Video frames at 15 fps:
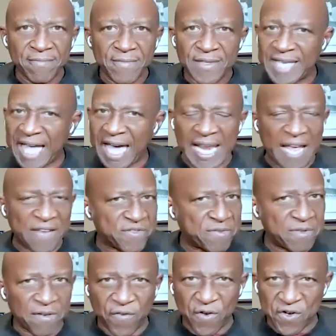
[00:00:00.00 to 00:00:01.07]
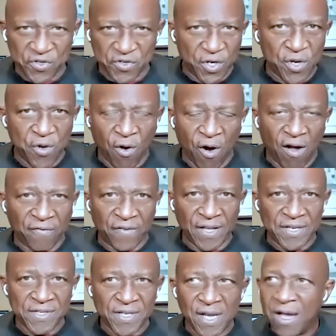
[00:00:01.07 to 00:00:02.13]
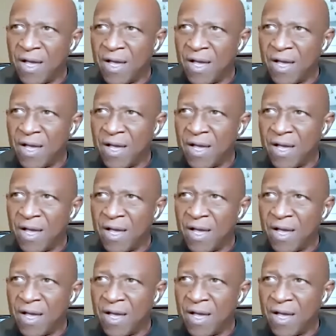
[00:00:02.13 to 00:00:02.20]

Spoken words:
It's got to have some diversity in your offense,